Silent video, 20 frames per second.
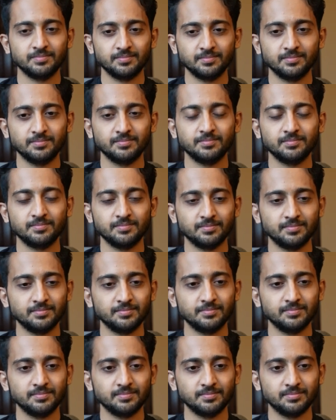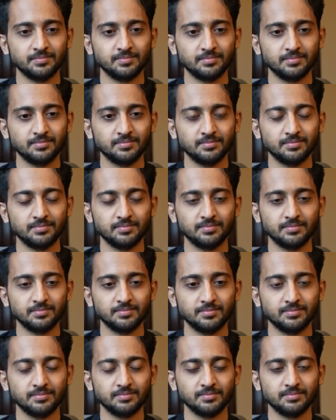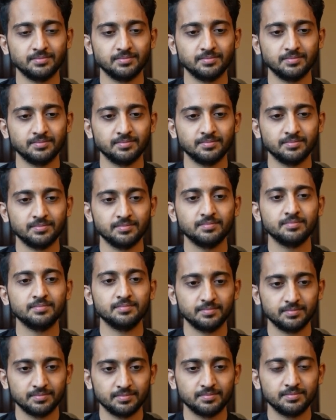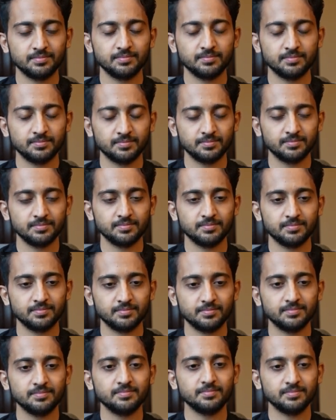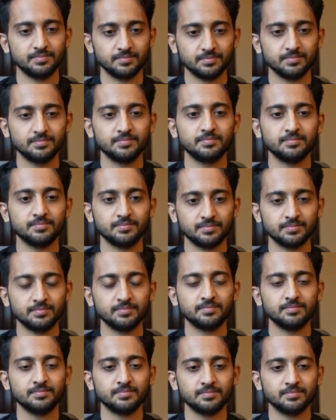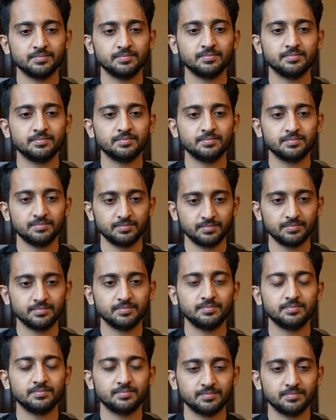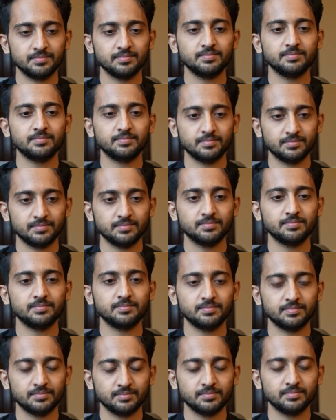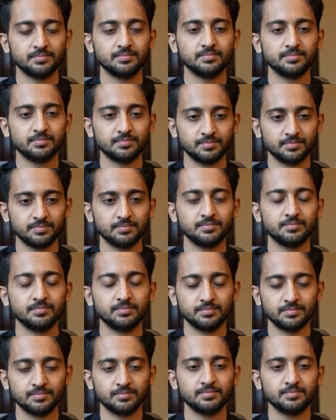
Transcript: (silent)